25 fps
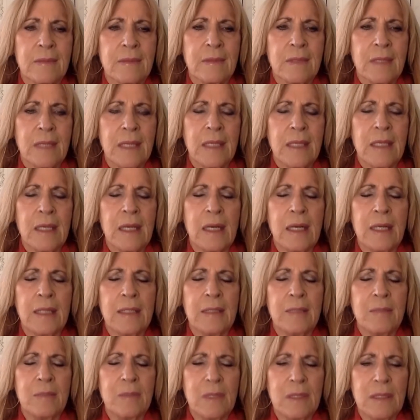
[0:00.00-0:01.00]
And I
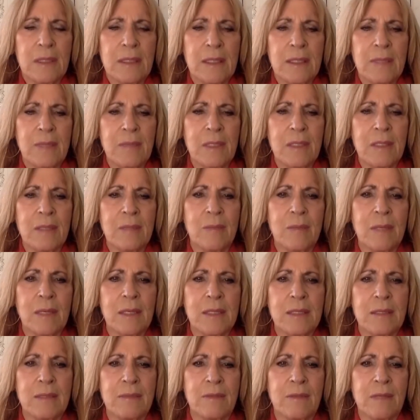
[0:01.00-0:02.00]
am claiming my
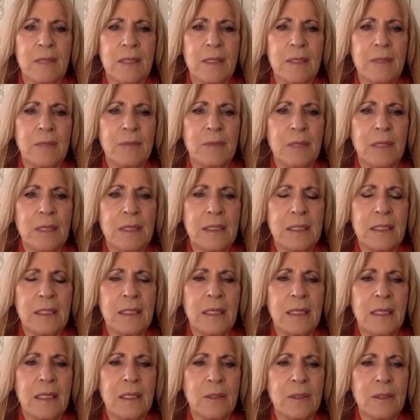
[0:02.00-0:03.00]
divine right
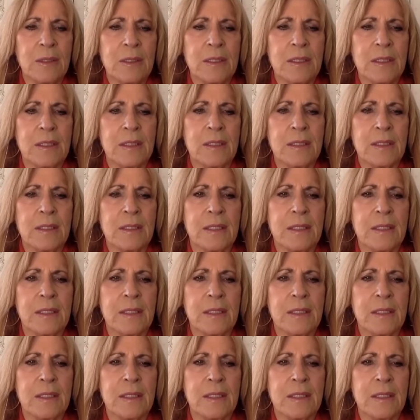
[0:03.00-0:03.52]
inheritance